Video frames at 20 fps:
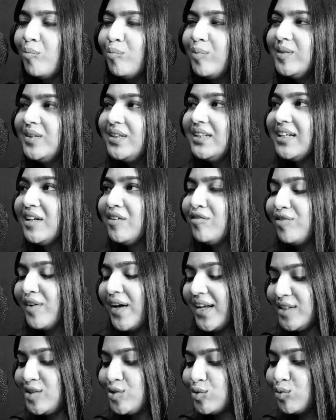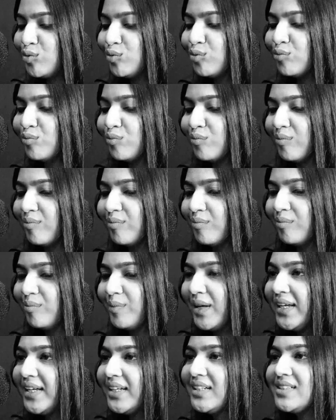but then I've had to
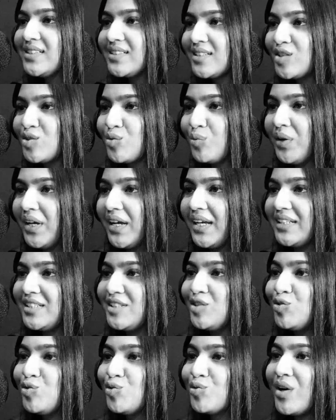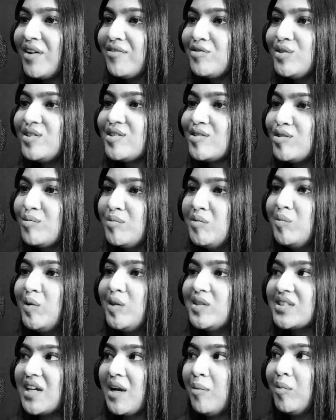make it in such a way that you don't have to listen to me
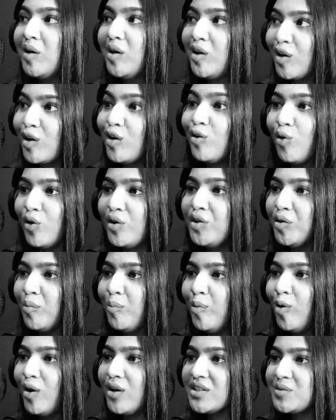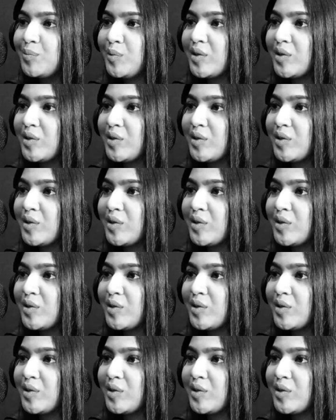because I'm a girl or your boss,